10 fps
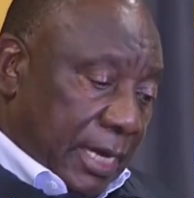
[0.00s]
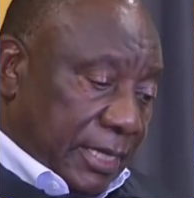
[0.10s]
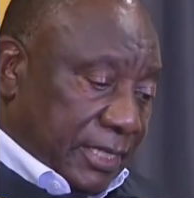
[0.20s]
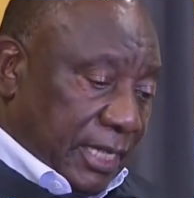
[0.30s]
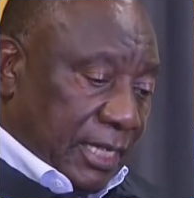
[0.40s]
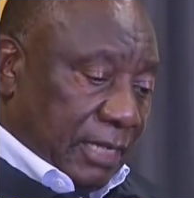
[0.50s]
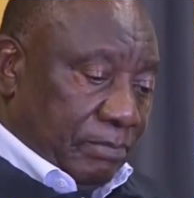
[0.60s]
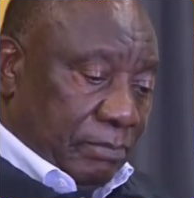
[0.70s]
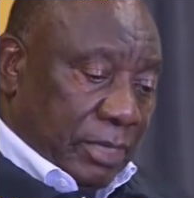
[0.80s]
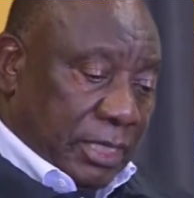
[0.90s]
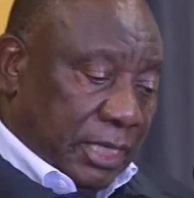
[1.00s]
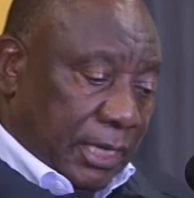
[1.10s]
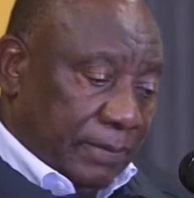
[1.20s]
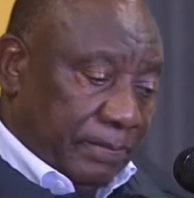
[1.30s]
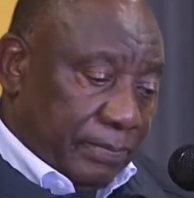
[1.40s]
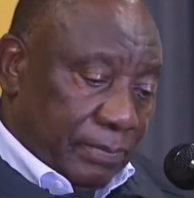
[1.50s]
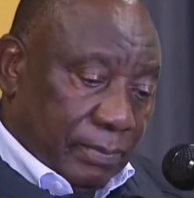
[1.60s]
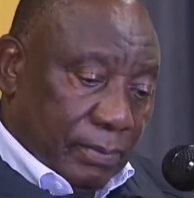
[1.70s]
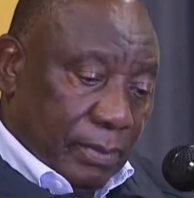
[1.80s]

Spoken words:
The NEC meeting